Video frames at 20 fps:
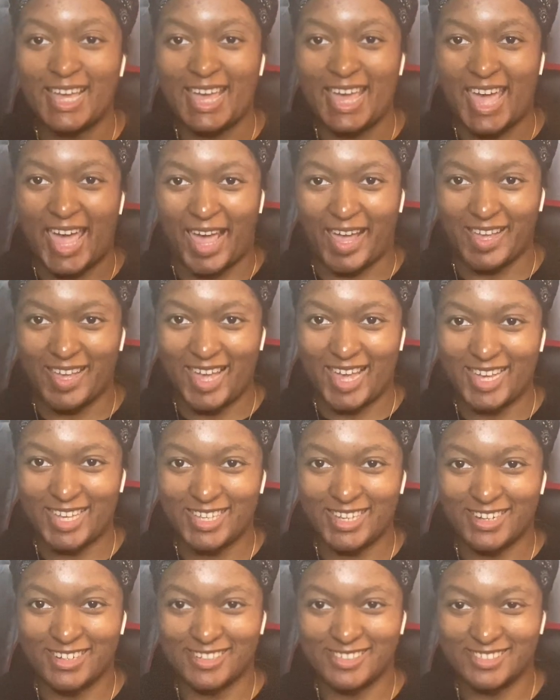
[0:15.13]
Hey
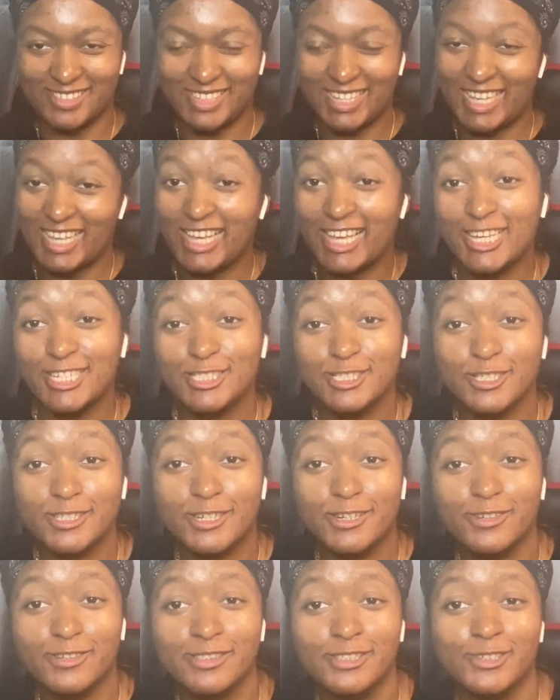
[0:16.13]
y'all, it's your
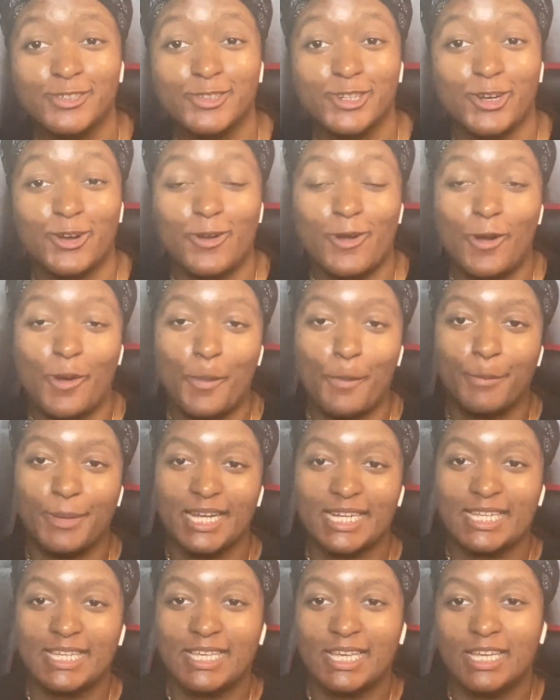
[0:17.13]
girl Lunar
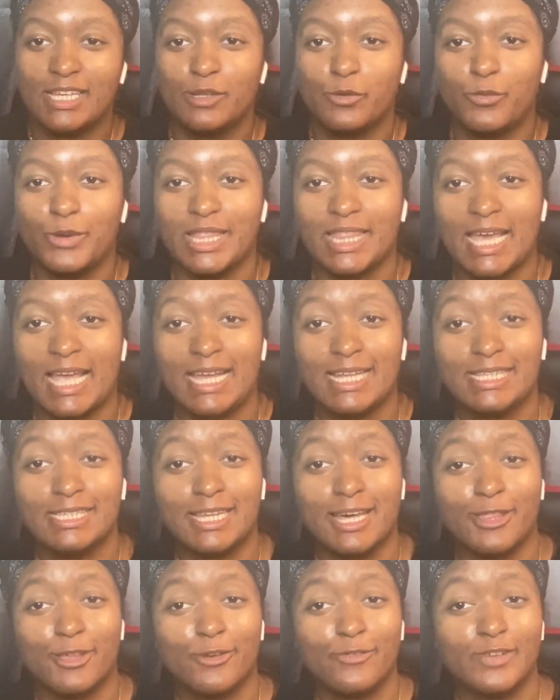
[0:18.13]
back again with
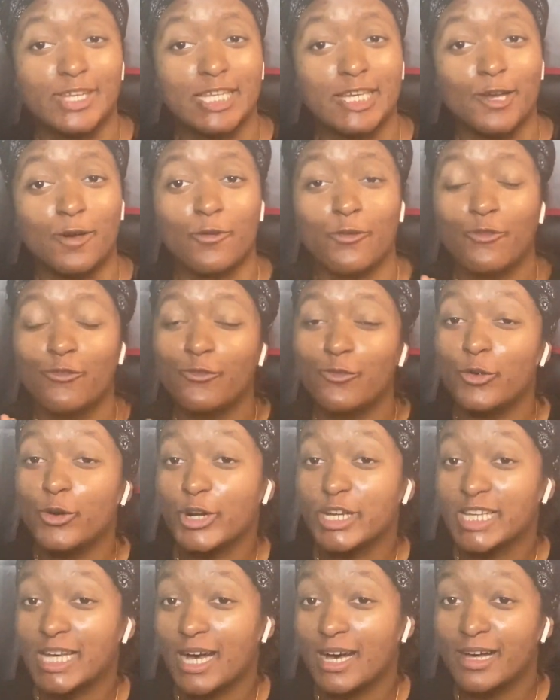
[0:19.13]
another video for
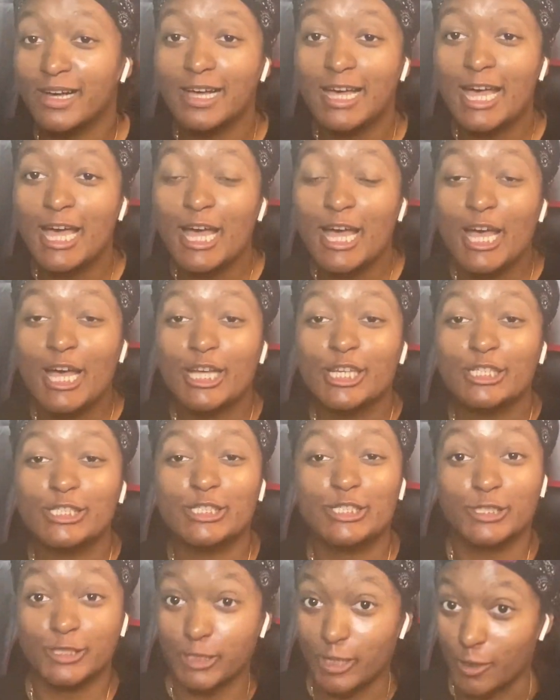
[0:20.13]
y'all.
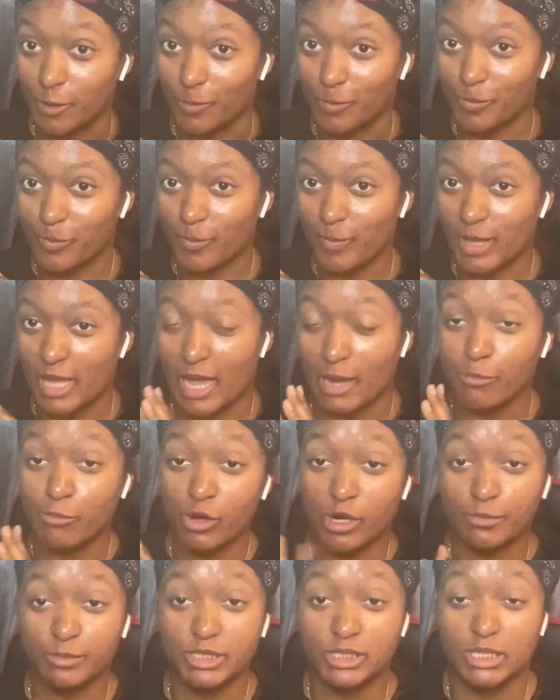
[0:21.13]
So, I
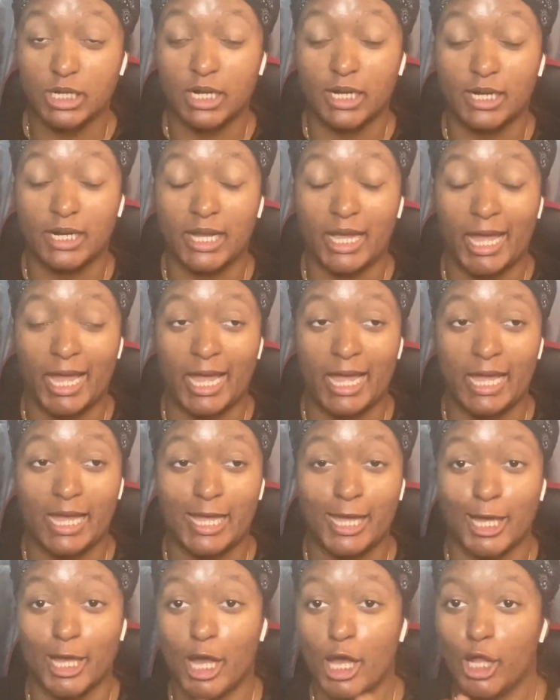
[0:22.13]
promise y'all
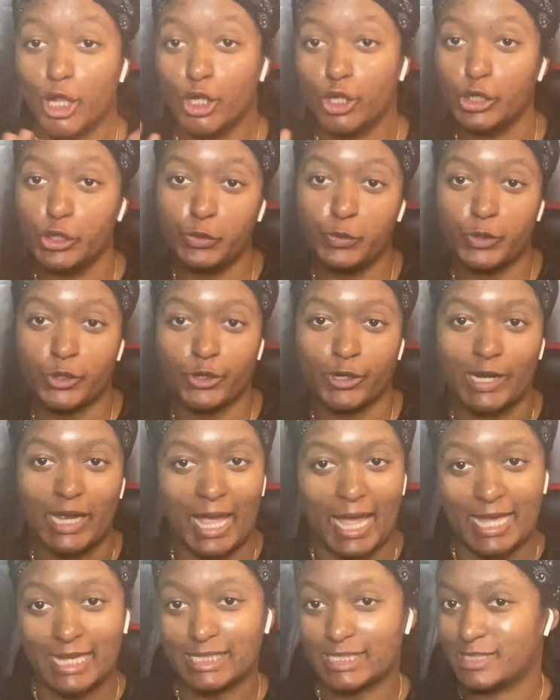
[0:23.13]
a lunar
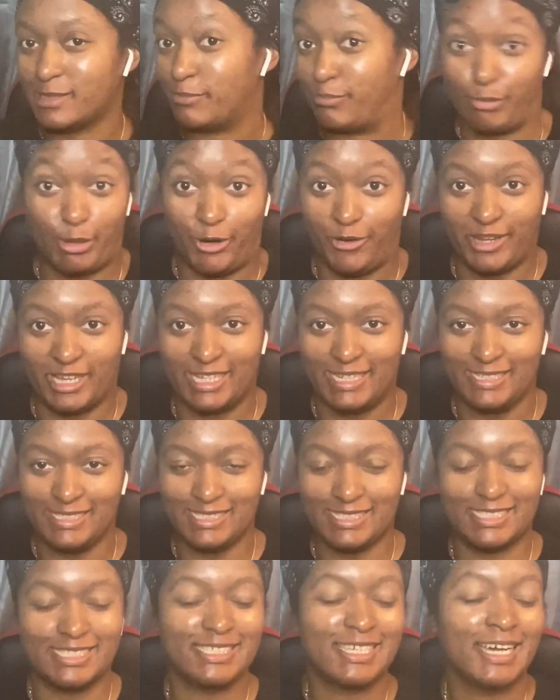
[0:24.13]

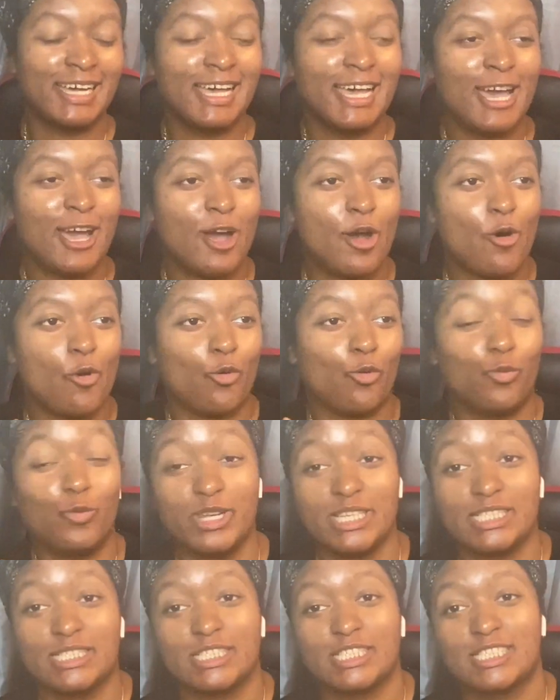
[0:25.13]
experience,
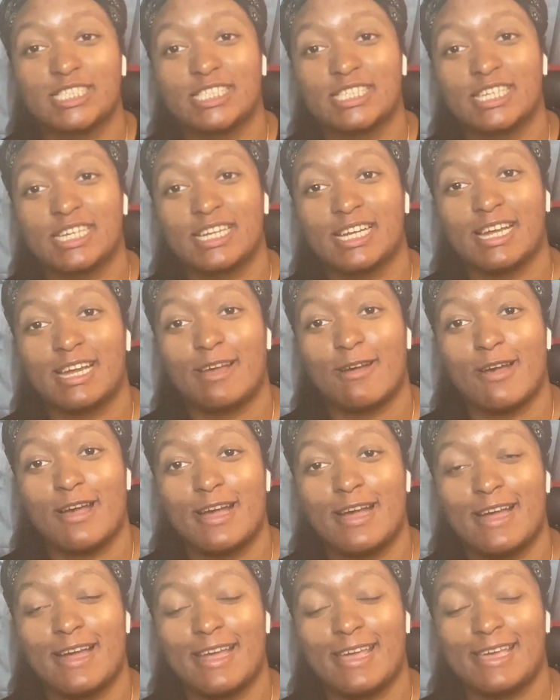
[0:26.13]
which
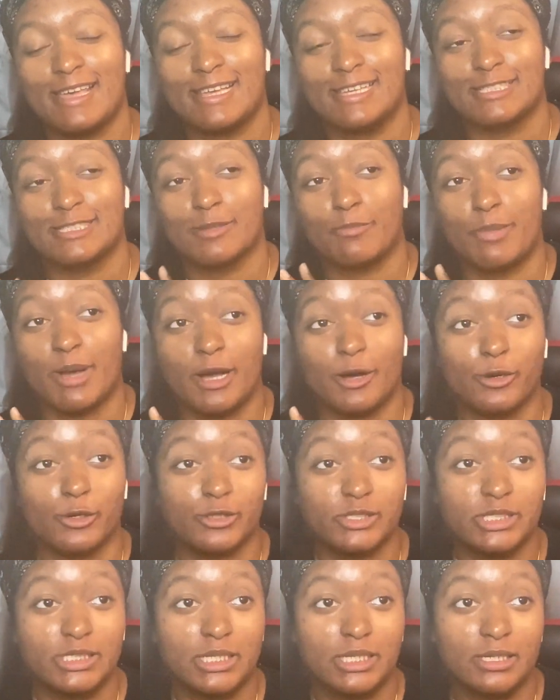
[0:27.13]
is
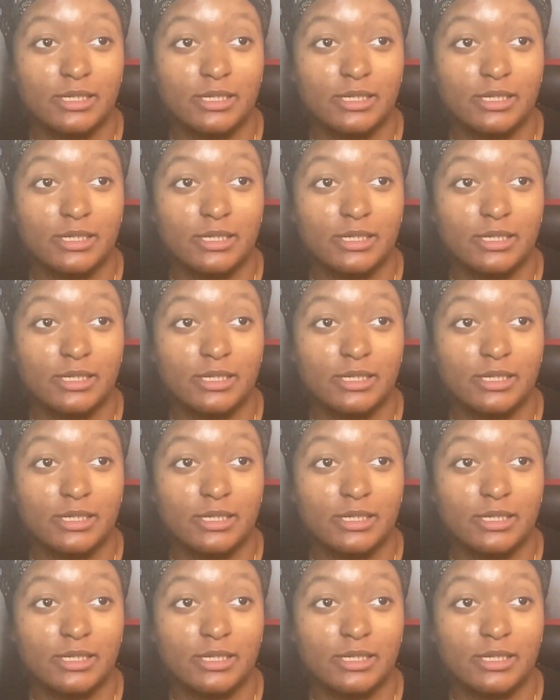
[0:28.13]
about